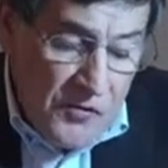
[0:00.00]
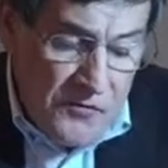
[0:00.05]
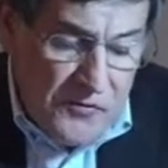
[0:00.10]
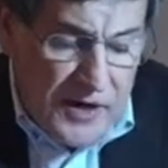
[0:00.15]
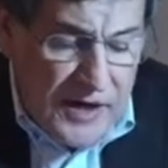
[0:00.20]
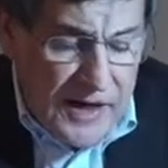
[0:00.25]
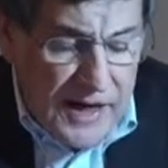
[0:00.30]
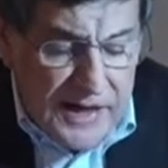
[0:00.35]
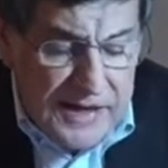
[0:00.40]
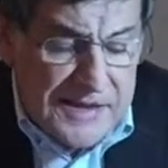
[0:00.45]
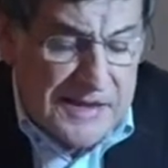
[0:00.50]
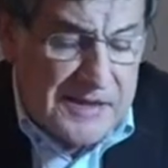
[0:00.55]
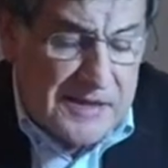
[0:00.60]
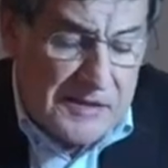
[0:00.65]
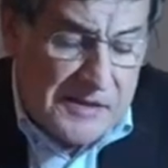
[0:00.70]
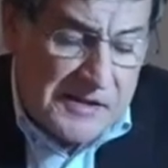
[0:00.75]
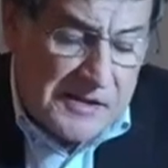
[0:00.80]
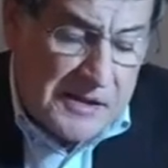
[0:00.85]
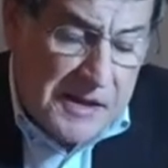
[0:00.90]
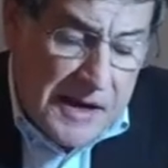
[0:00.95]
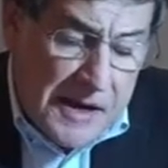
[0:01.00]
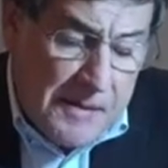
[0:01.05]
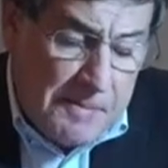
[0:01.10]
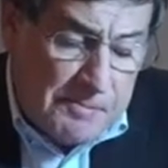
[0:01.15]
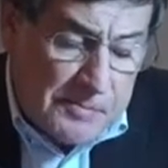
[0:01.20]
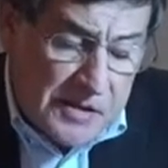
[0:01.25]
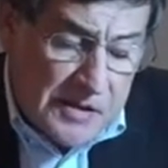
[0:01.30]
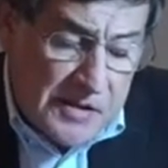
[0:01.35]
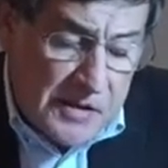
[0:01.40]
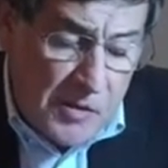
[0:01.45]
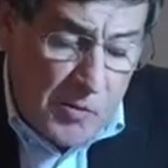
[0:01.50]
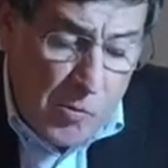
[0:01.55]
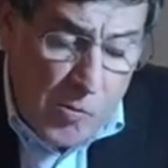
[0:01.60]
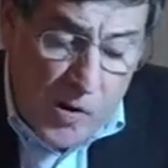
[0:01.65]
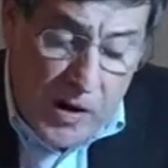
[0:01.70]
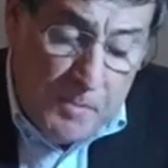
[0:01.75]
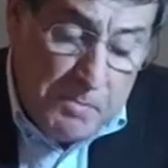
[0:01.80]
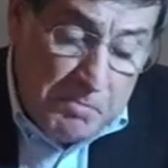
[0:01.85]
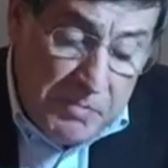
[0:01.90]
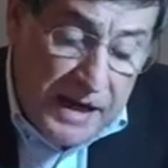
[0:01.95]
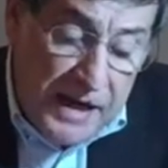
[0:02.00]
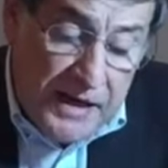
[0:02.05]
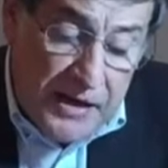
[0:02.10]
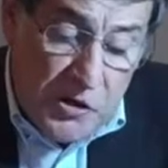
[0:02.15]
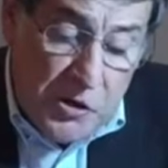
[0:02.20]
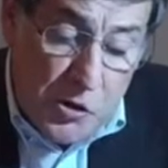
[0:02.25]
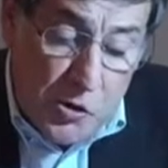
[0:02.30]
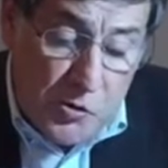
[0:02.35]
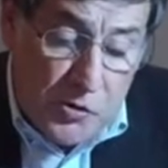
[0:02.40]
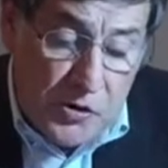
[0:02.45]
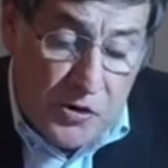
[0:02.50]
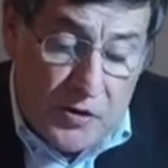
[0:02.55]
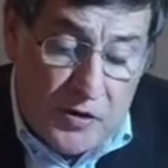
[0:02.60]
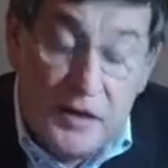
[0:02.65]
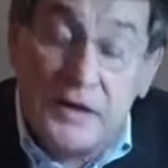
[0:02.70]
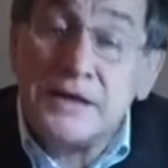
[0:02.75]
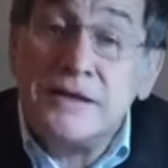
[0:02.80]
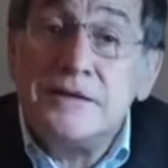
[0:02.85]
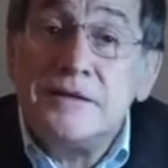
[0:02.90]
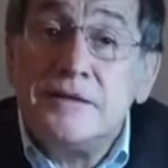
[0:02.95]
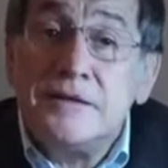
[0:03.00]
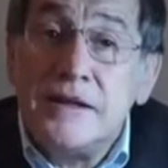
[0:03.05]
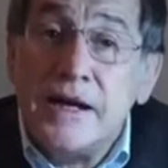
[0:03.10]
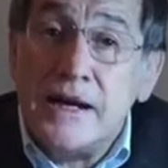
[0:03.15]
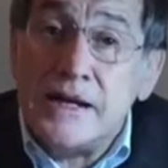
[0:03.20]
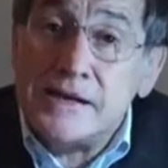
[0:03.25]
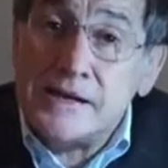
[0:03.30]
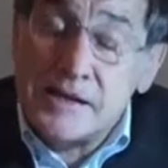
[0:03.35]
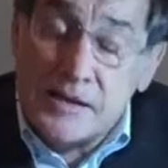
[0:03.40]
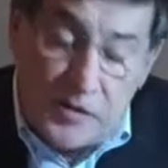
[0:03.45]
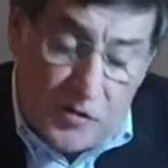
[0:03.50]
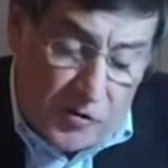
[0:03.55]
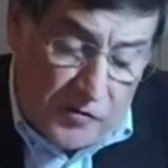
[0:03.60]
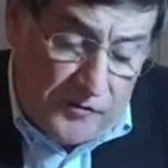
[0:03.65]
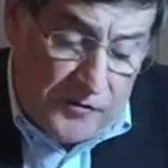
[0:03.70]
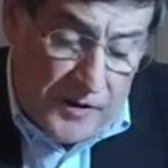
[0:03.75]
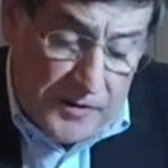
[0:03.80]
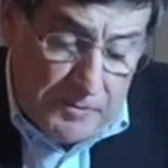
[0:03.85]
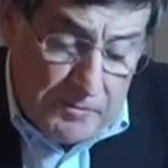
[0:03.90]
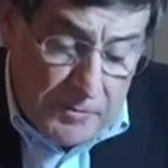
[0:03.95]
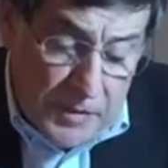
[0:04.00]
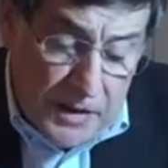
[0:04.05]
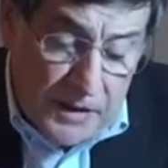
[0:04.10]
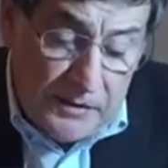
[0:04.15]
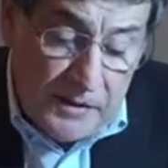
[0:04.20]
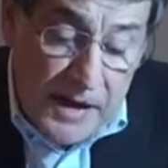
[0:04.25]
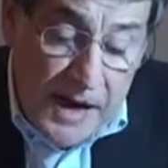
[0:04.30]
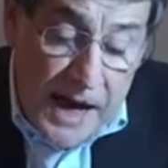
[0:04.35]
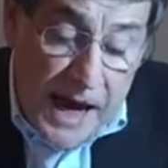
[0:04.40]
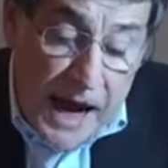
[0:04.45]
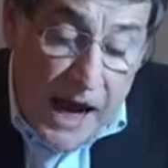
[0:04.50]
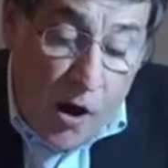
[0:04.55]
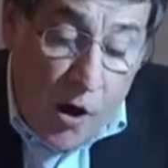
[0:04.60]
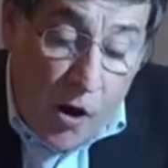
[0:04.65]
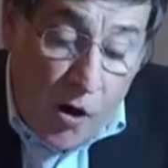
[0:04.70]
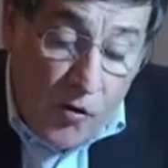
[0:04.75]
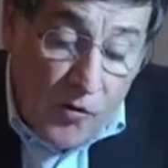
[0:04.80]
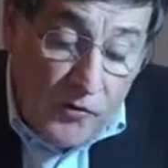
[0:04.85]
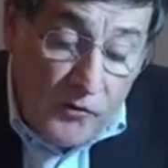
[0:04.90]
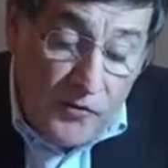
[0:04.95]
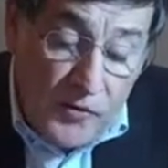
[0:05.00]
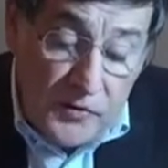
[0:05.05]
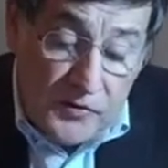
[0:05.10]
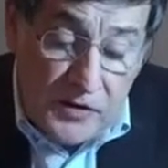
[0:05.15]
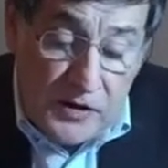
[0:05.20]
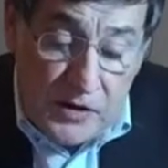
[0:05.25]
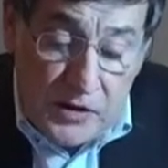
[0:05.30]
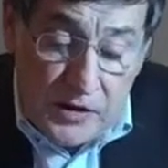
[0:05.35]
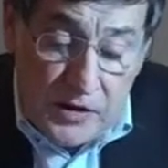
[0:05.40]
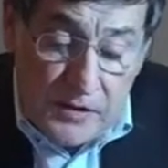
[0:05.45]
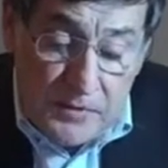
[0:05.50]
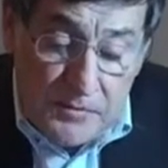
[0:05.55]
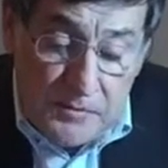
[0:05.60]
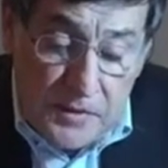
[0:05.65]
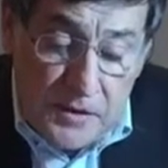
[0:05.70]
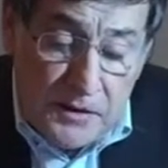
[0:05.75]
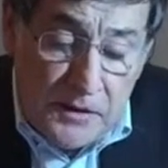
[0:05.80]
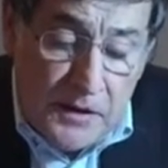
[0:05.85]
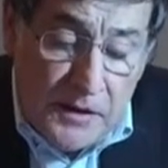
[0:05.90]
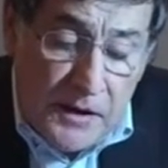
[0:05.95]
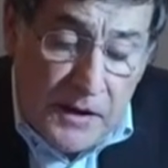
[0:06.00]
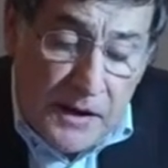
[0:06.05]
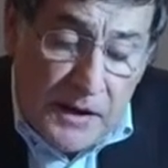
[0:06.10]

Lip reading: The next steps will be in New York next November on the theme